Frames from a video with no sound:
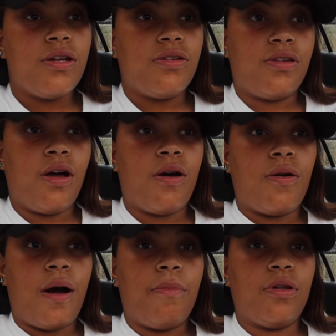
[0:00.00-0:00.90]
So
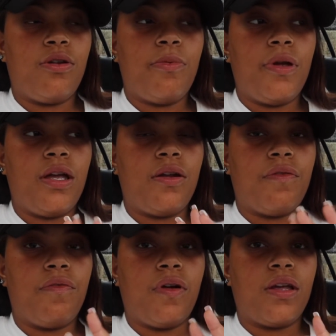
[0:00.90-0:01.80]
I'm a little bit in a
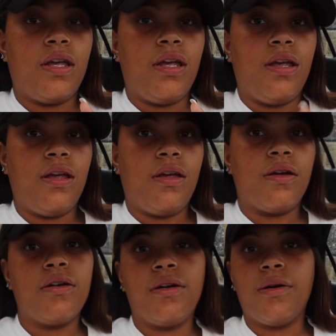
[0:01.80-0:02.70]
funky
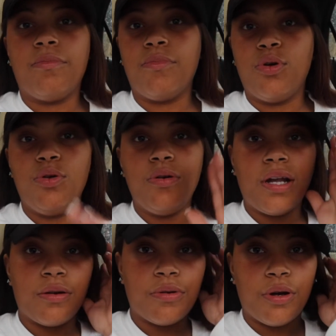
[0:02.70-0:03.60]

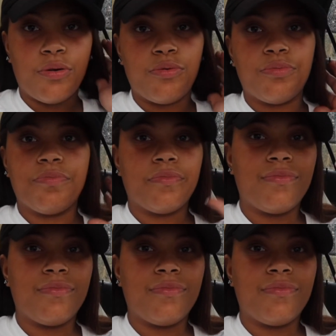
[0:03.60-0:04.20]
mood. I don't know,